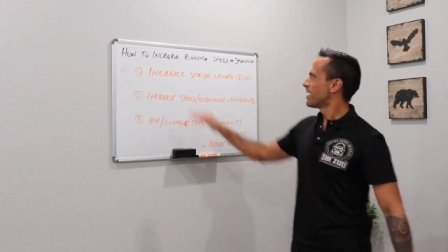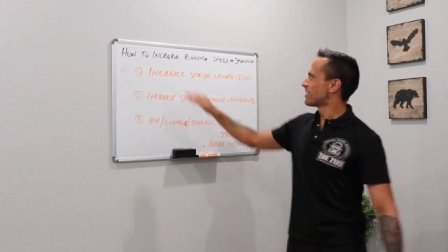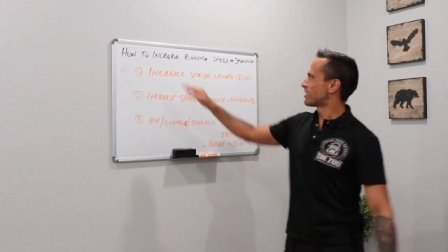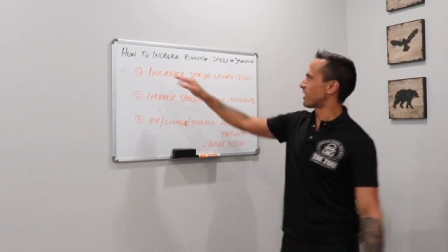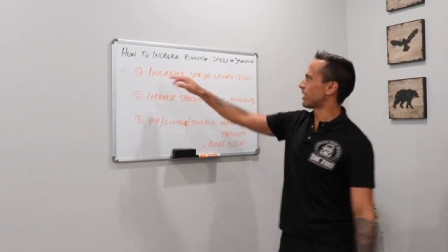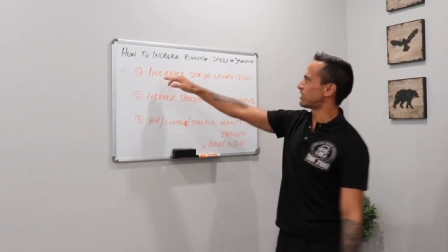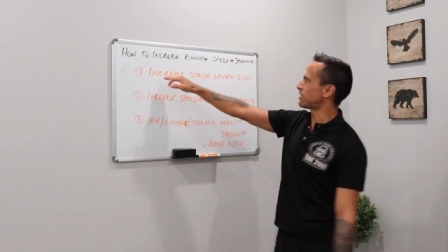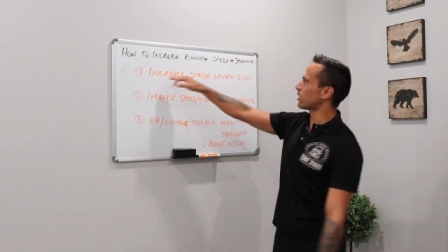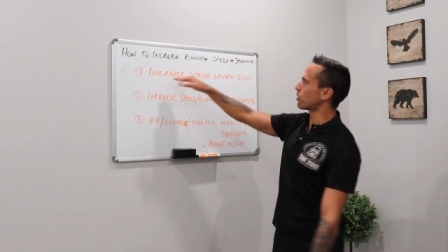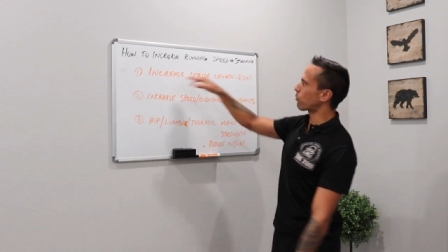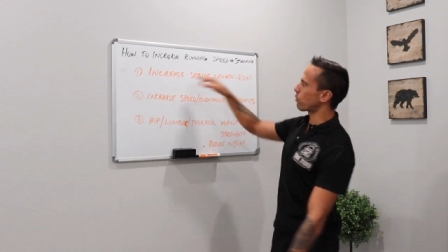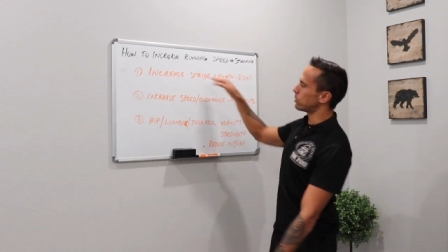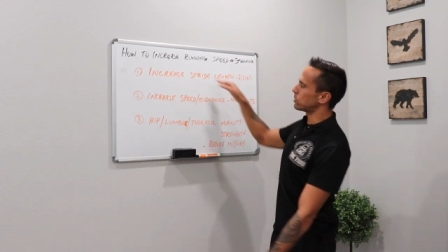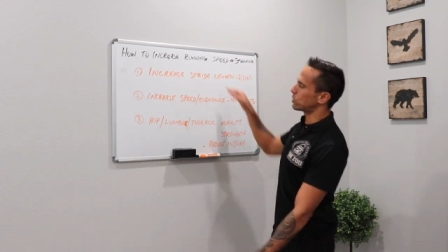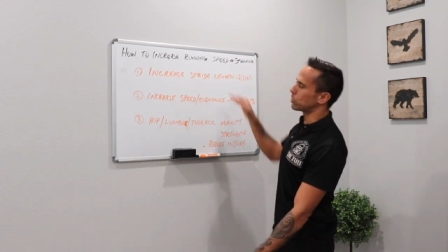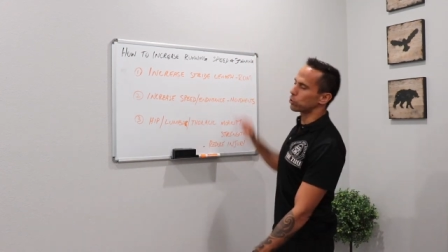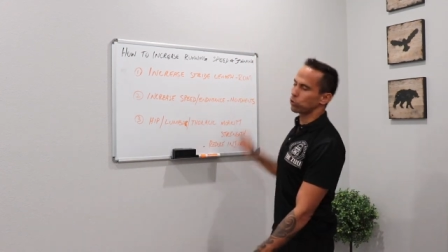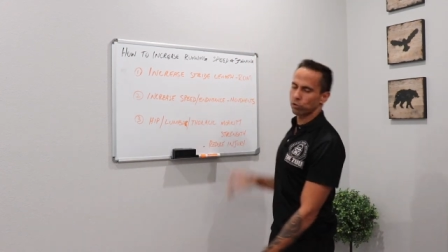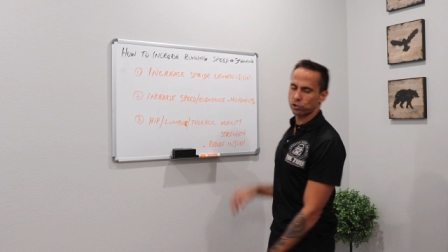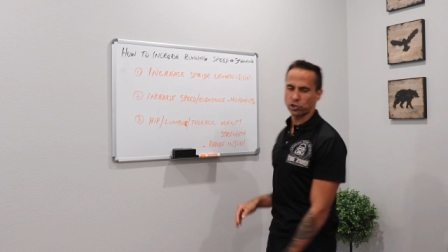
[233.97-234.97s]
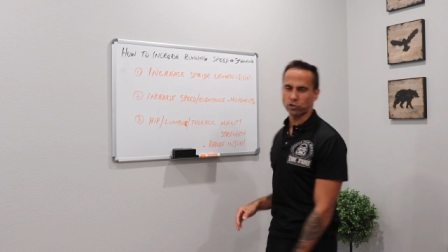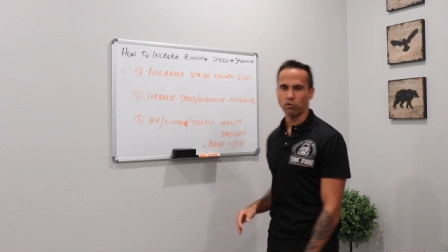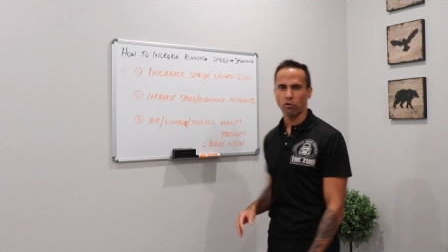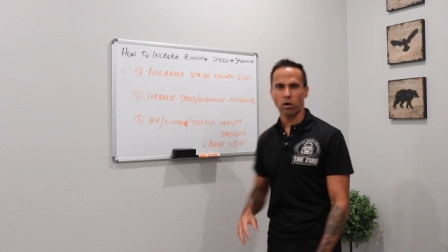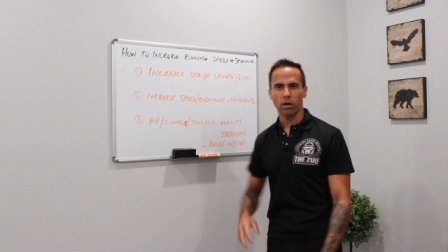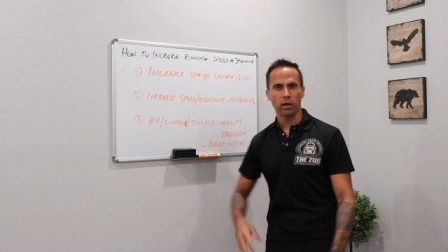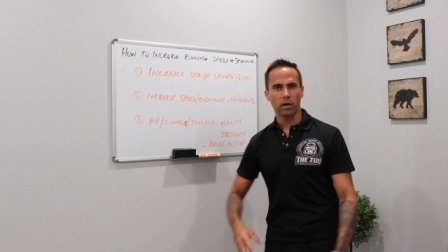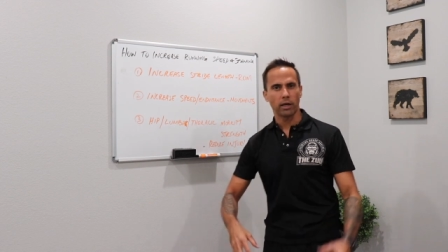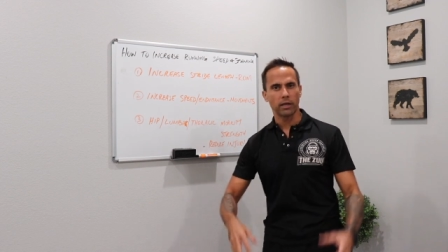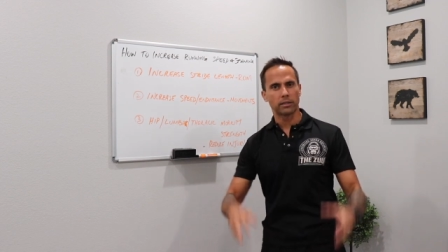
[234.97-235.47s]
So that's increasing your
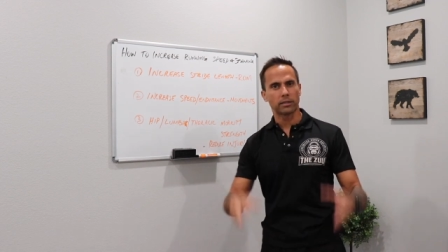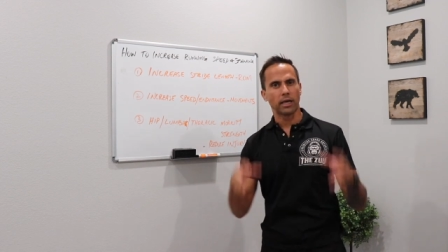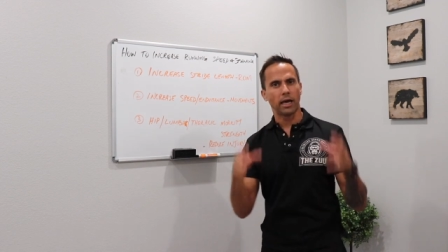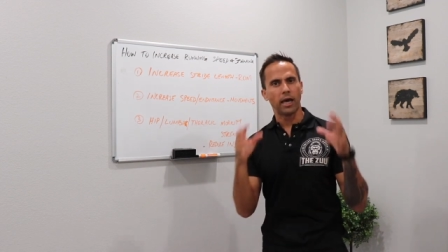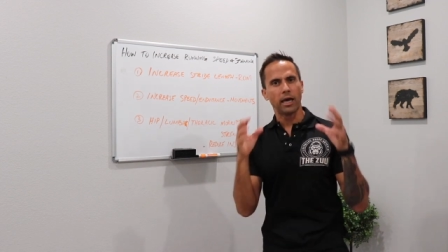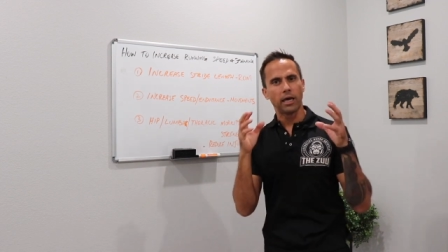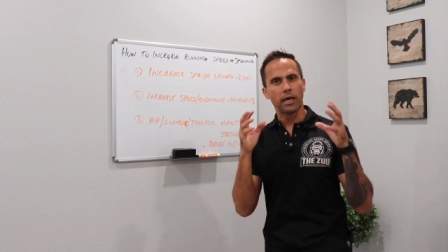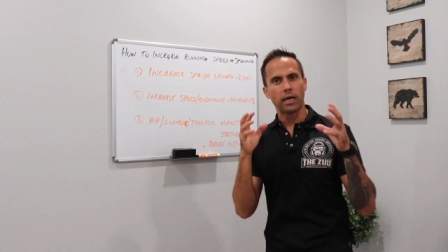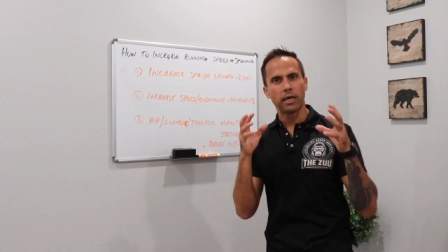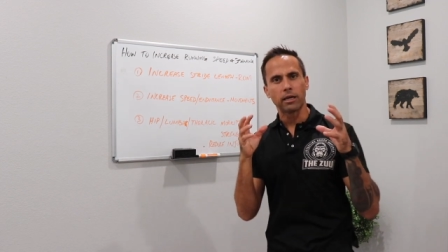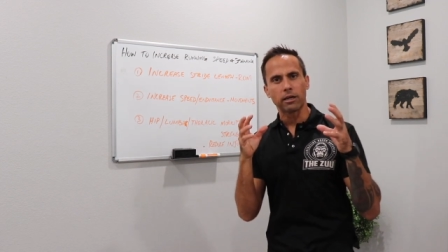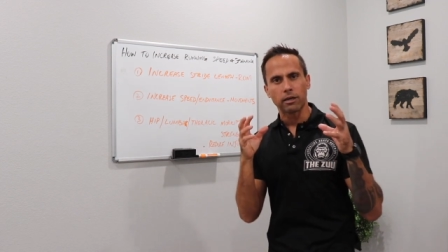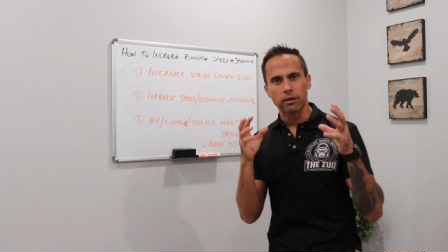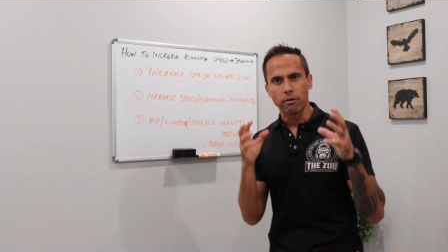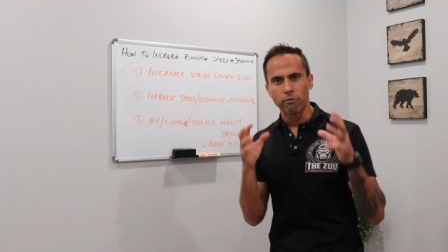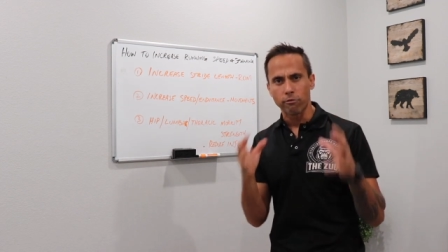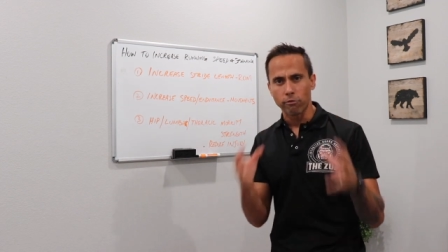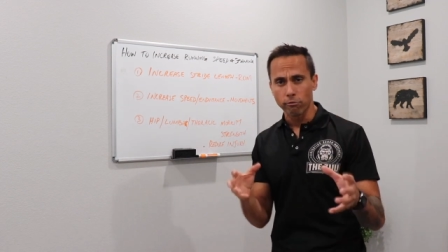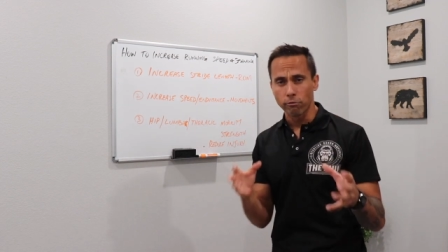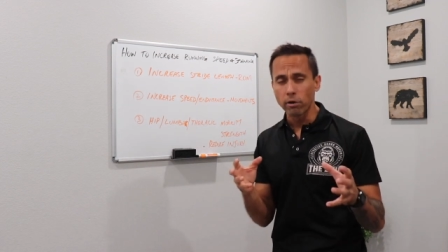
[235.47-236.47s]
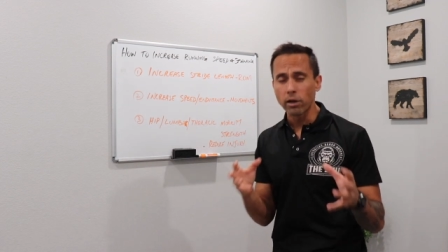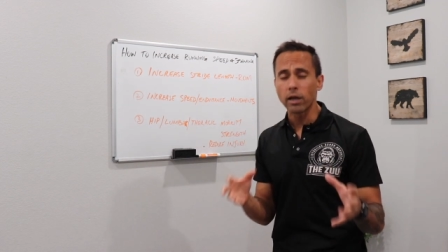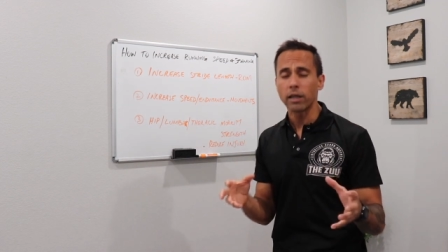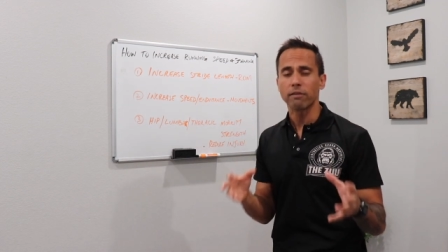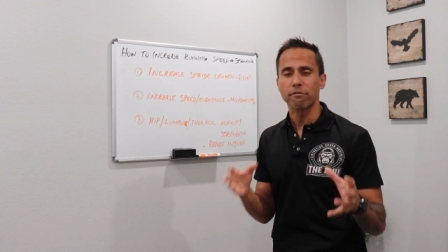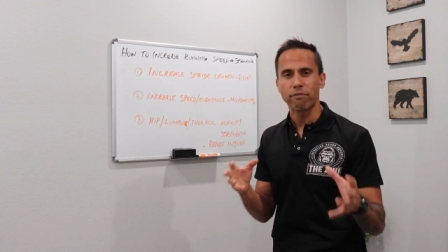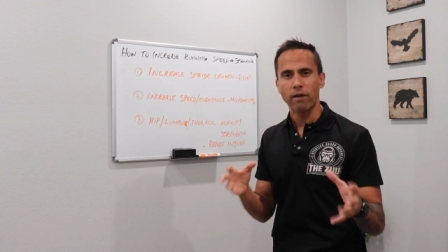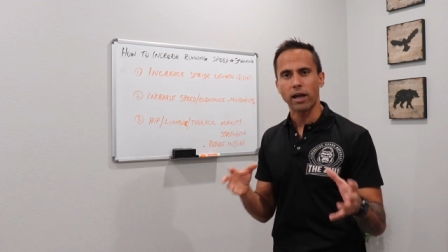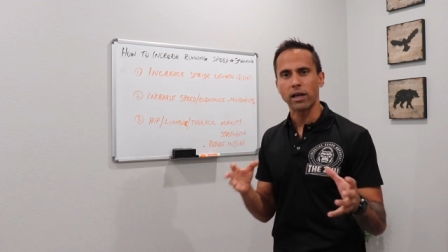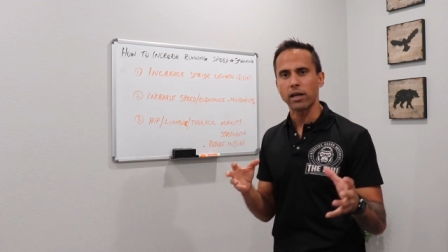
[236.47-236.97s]
stride length and
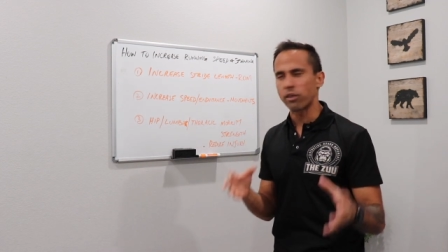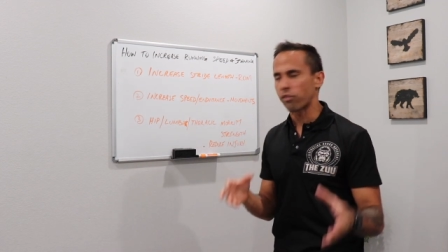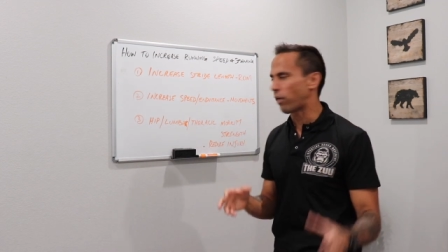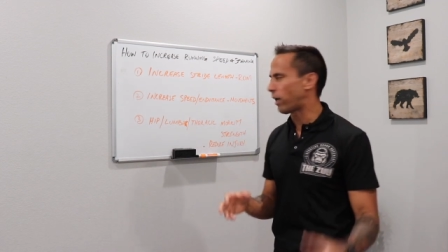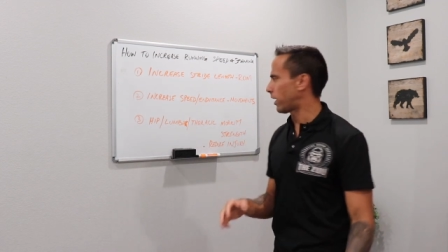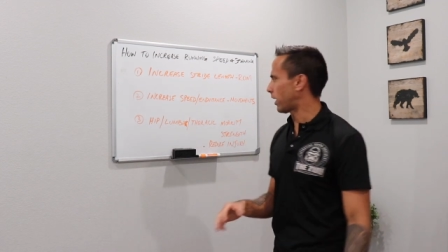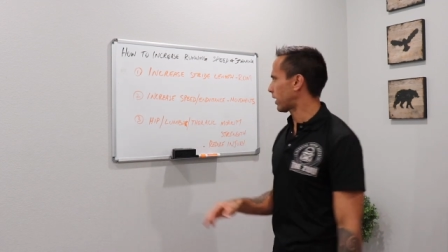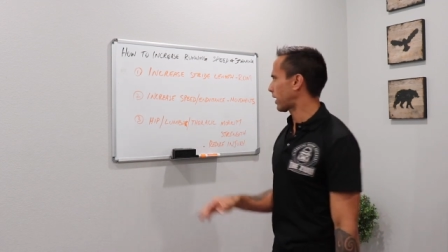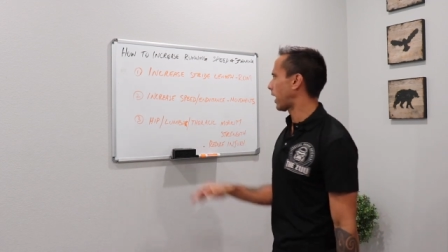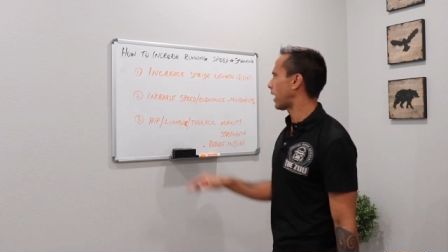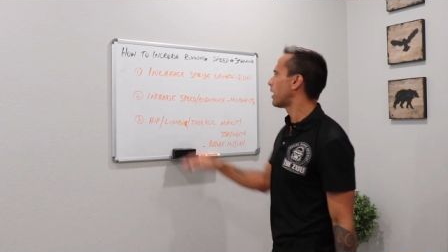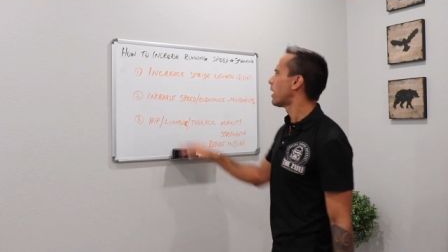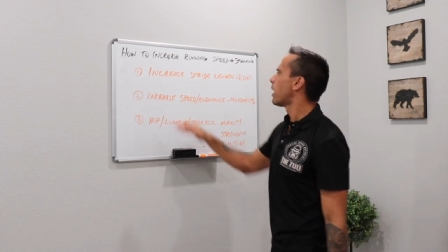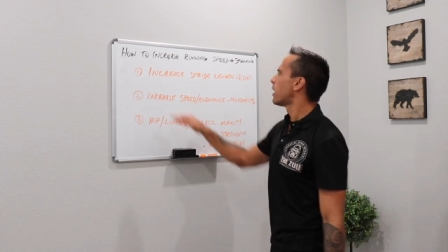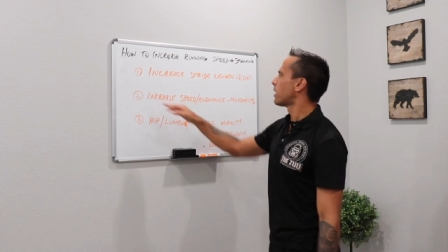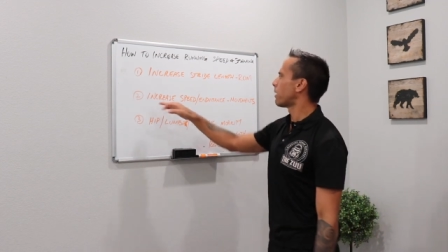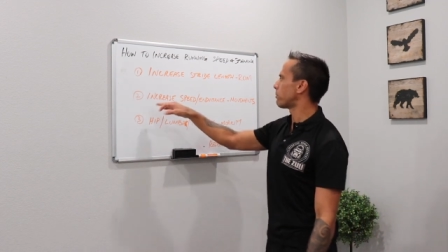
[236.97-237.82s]
really value that, okay?